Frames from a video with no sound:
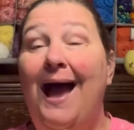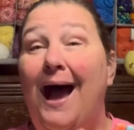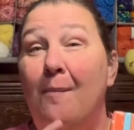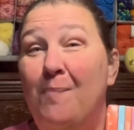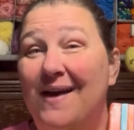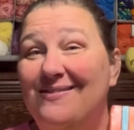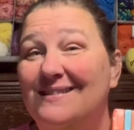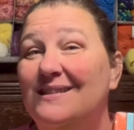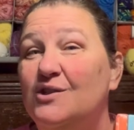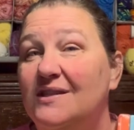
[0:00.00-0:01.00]
I bet this
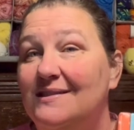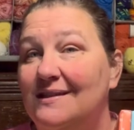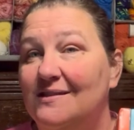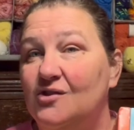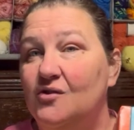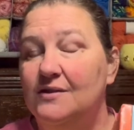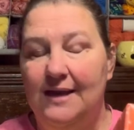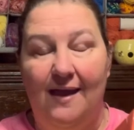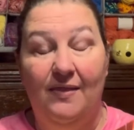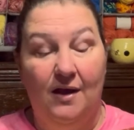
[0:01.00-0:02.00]
is the stencils
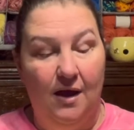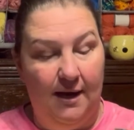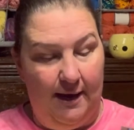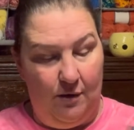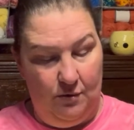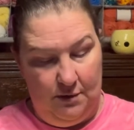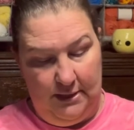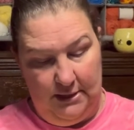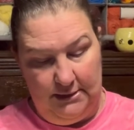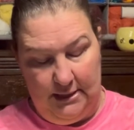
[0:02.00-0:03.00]
and the cutout that
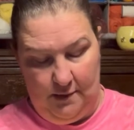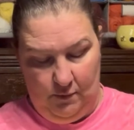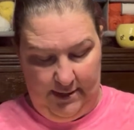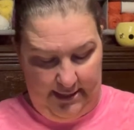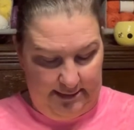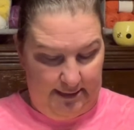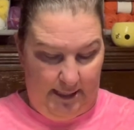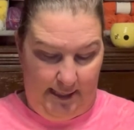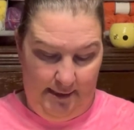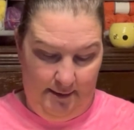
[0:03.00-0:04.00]
it said. What did I say?